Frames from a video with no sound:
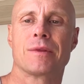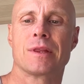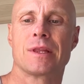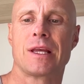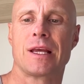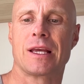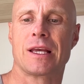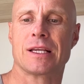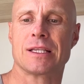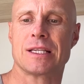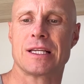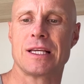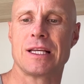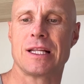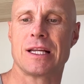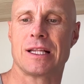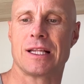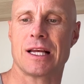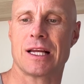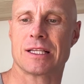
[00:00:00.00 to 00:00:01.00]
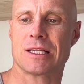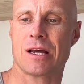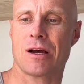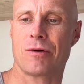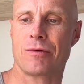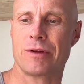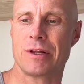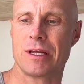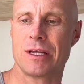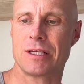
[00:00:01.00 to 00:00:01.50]
They can see that that's
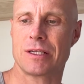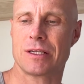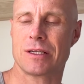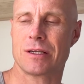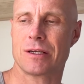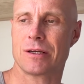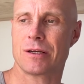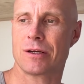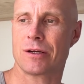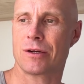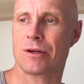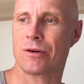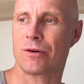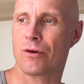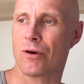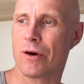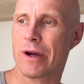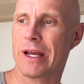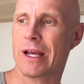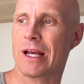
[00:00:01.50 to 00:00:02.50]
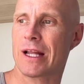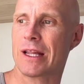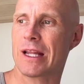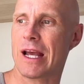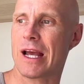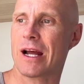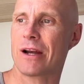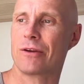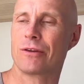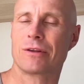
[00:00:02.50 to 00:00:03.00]
how it is going and
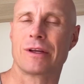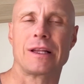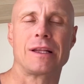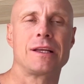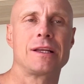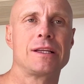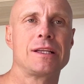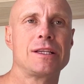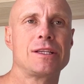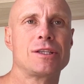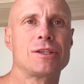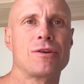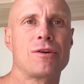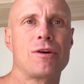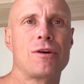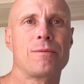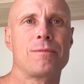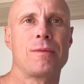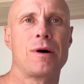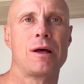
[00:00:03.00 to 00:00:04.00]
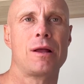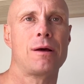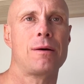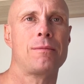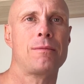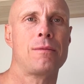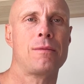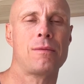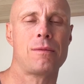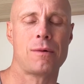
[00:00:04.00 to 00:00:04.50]
they are not getting disturbed by
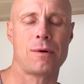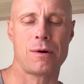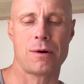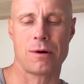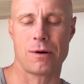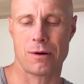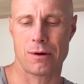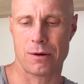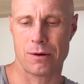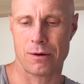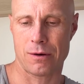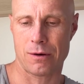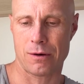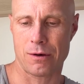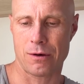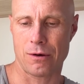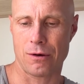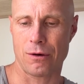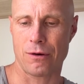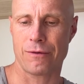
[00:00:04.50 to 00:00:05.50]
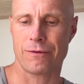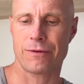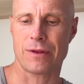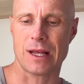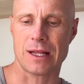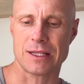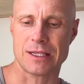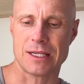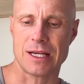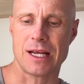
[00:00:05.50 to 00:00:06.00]
them. Of
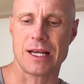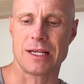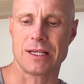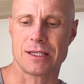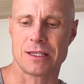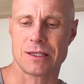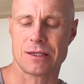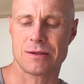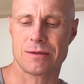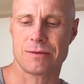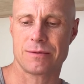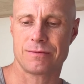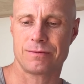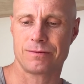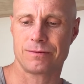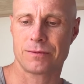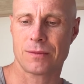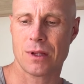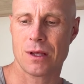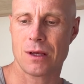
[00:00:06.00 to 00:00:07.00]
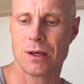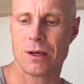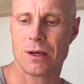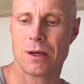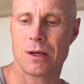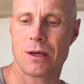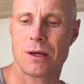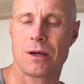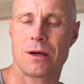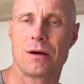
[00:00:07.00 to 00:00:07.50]
that change.
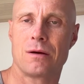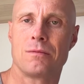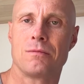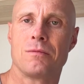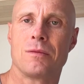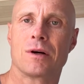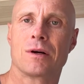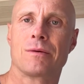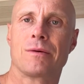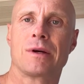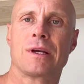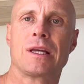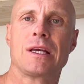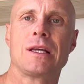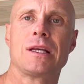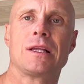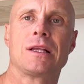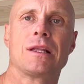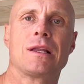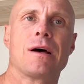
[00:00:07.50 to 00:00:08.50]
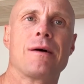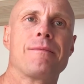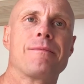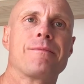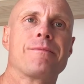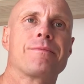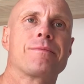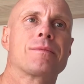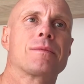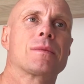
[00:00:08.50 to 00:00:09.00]
Bhagavad Gita.
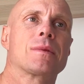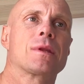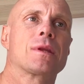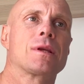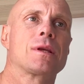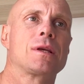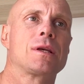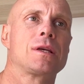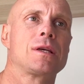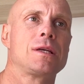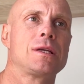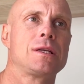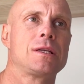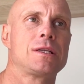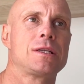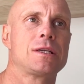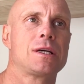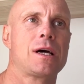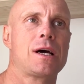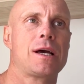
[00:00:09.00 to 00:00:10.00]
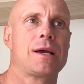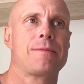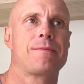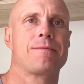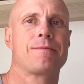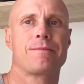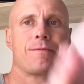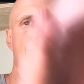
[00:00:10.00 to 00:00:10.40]
Jai.